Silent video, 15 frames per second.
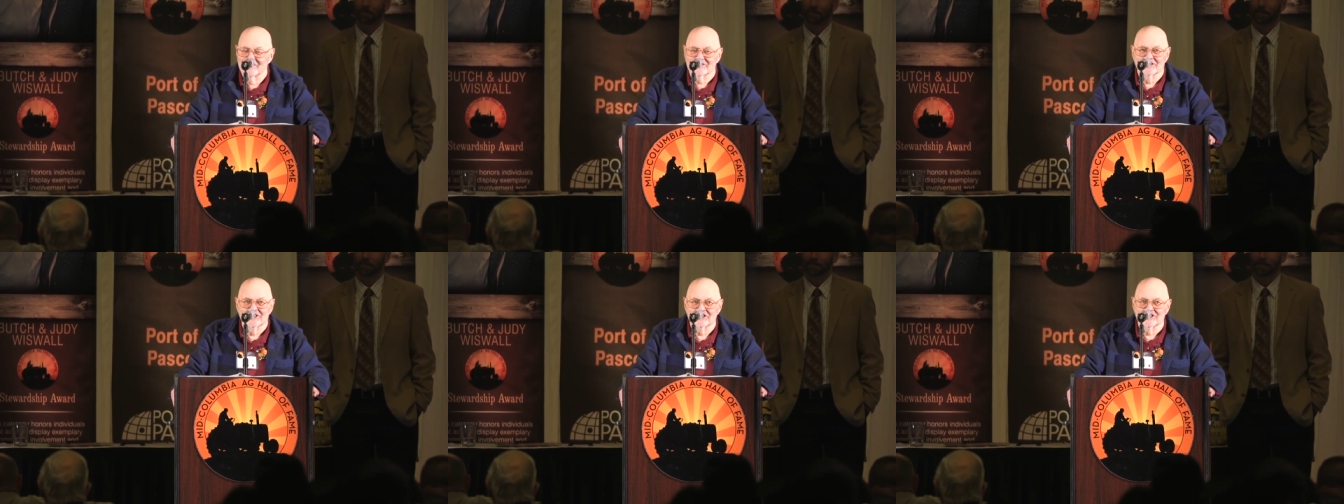
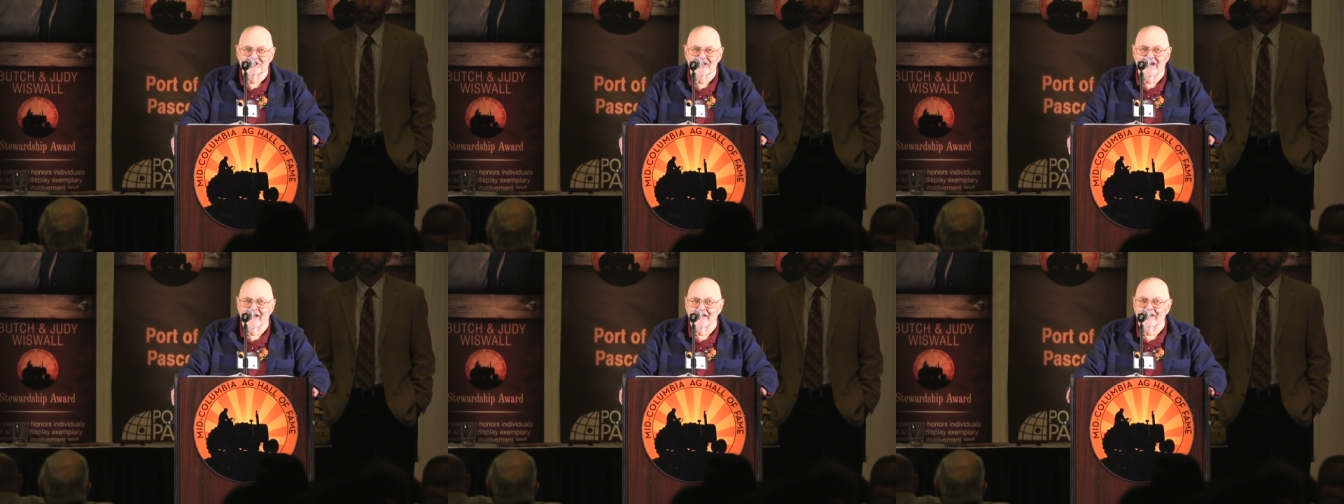it was
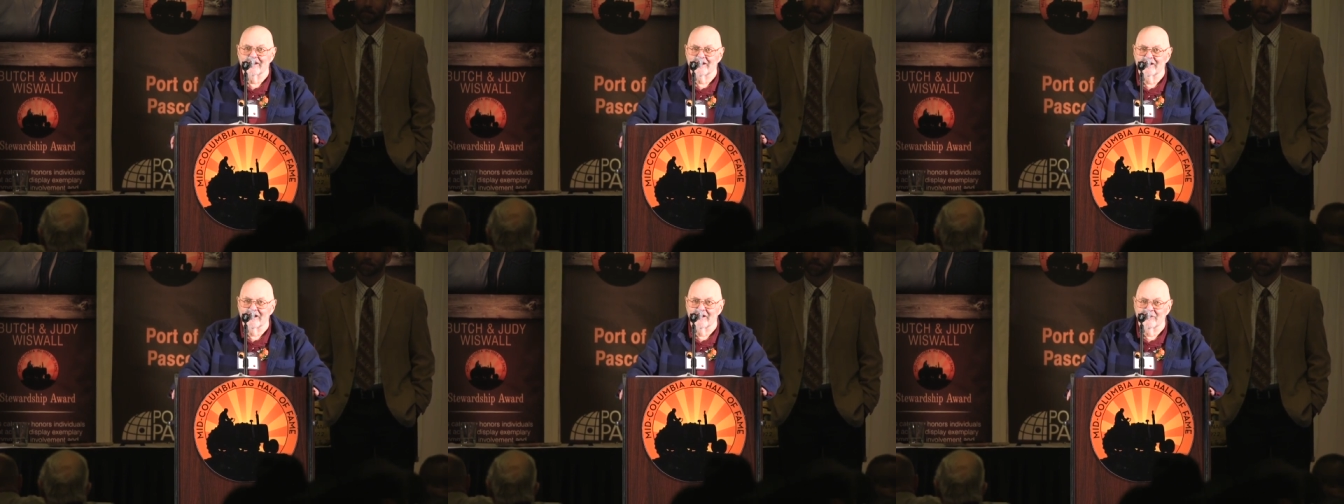just
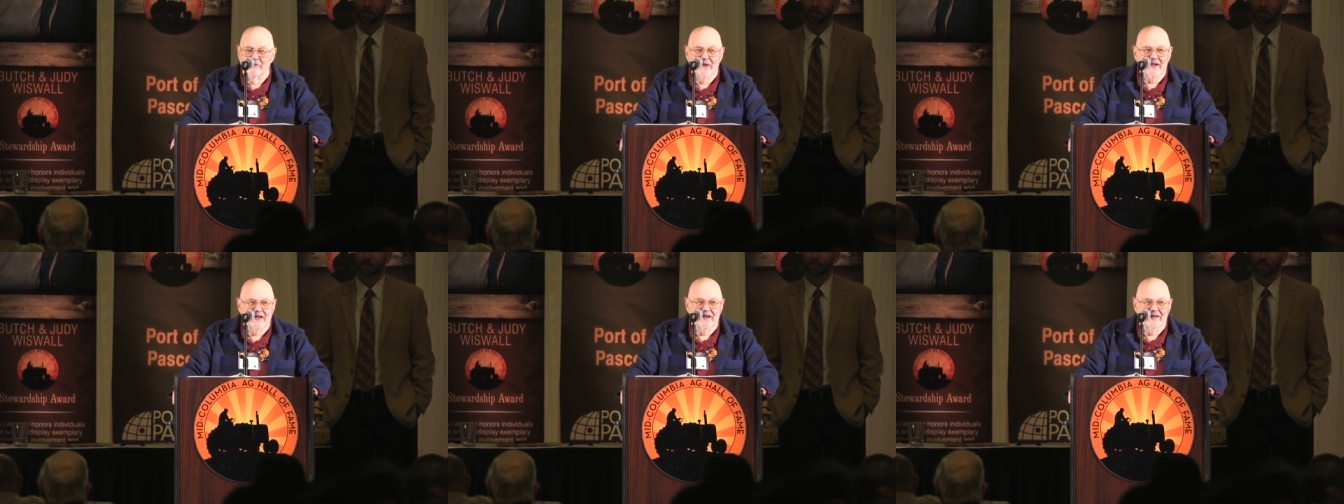not
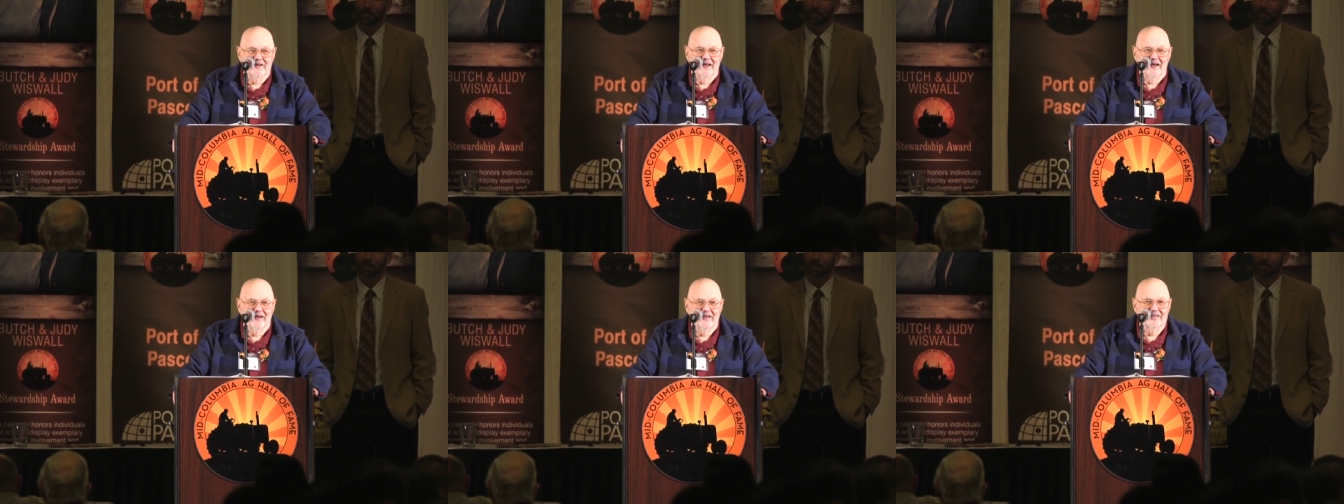a
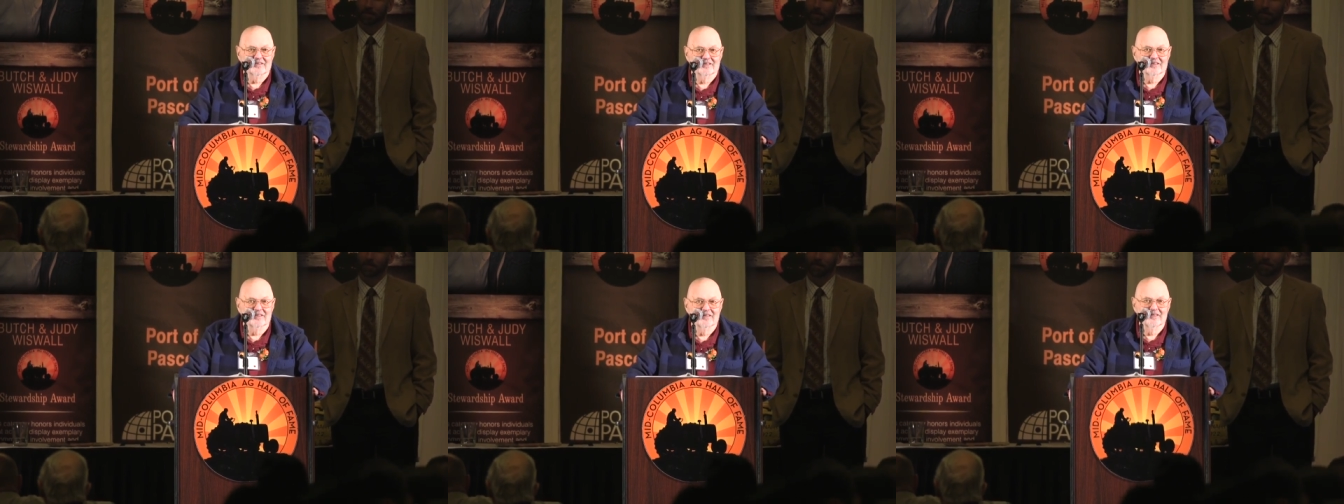
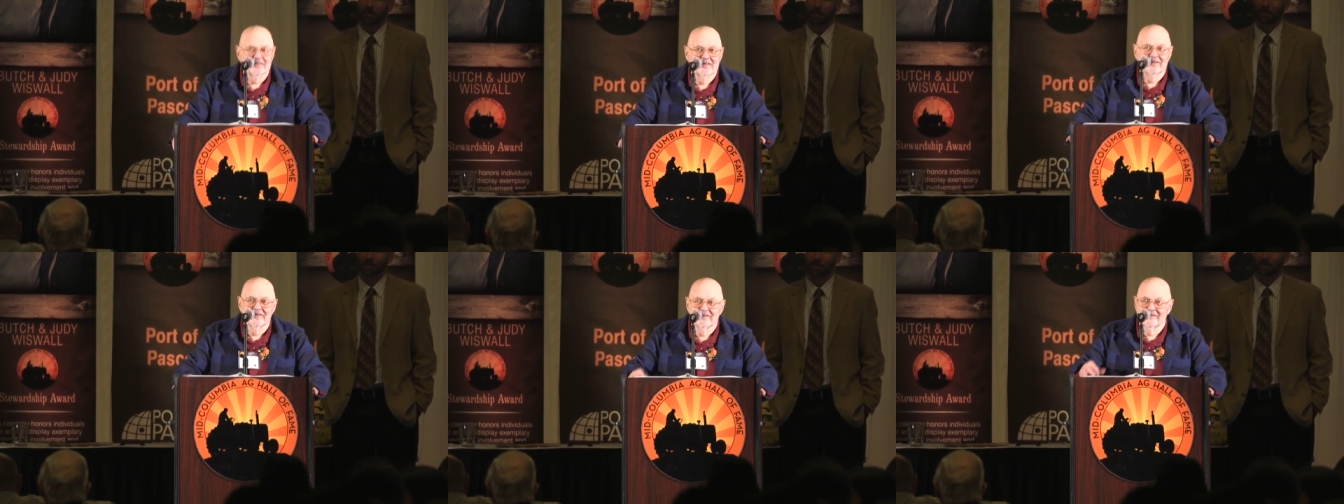recognized